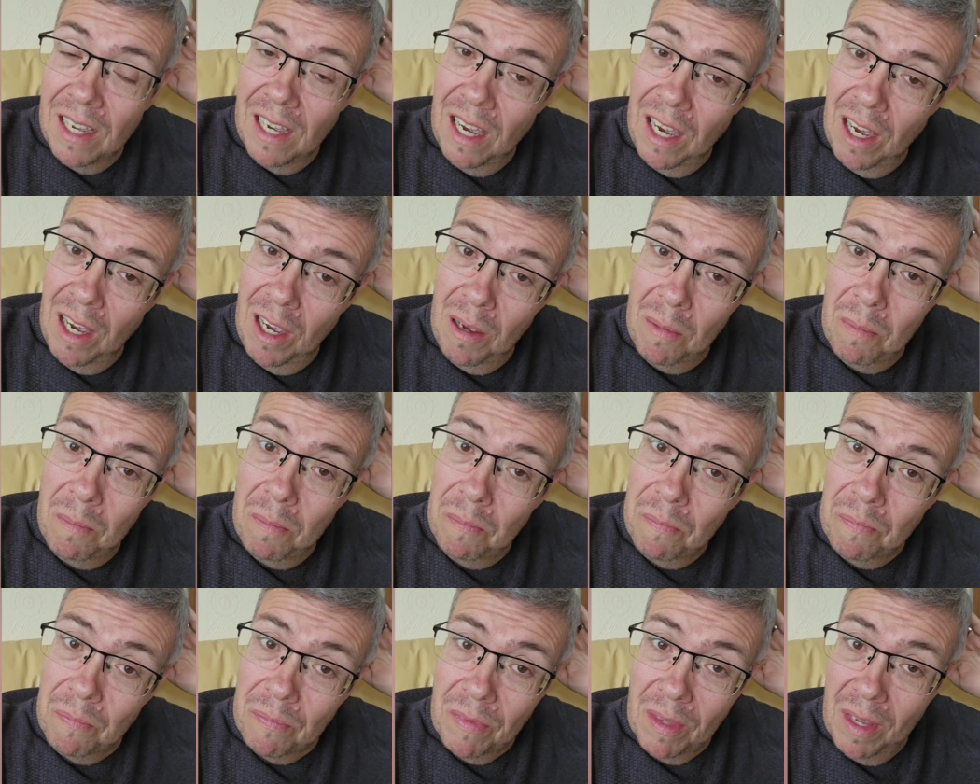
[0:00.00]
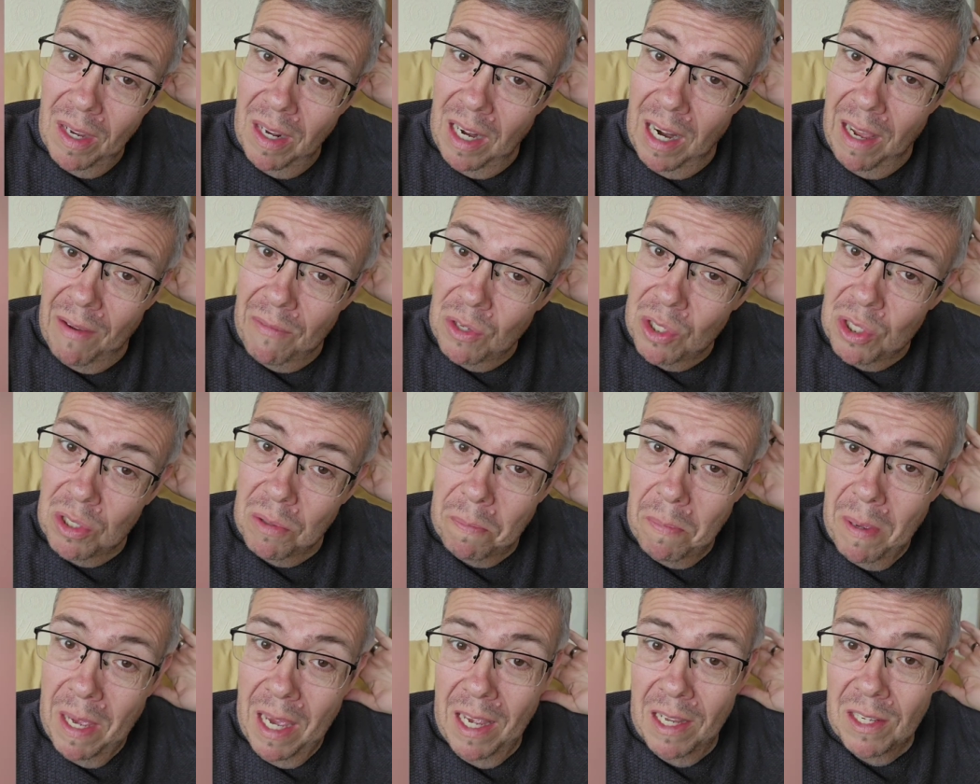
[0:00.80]
Love her to
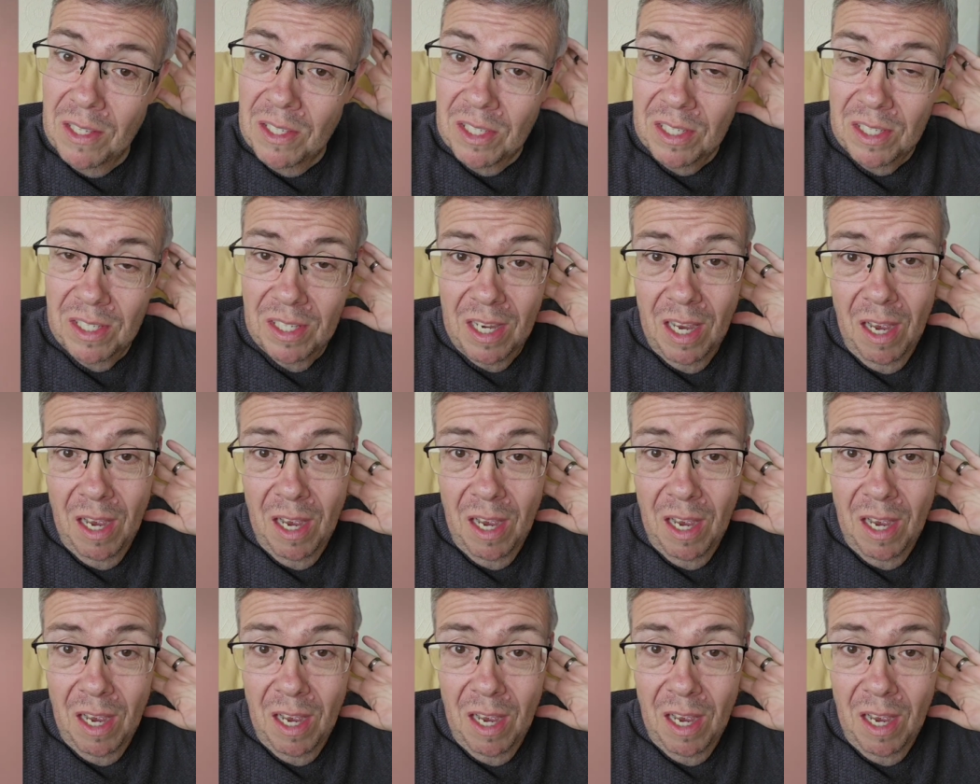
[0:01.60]
bits.